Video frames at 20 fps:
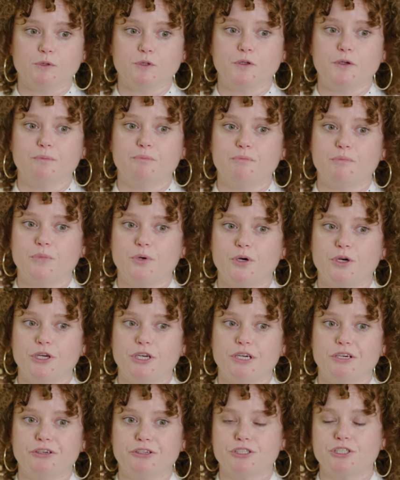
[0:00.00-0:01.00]
to put
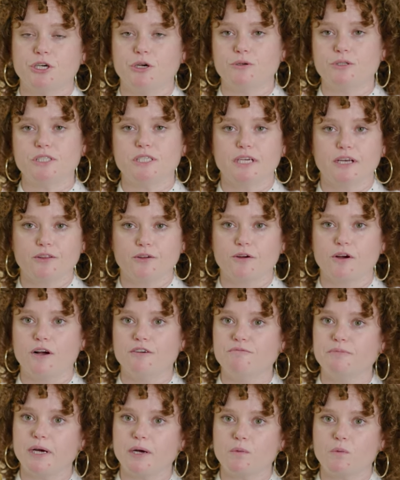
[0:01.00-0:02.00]
a show together
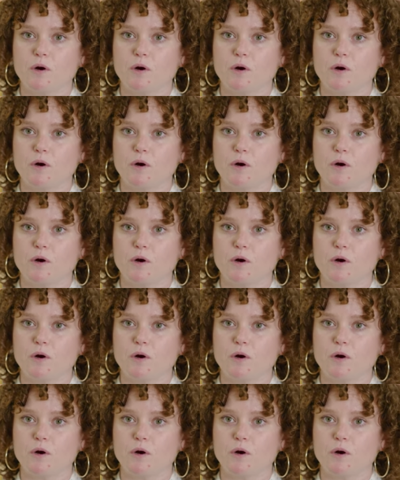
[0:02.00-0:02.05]
of my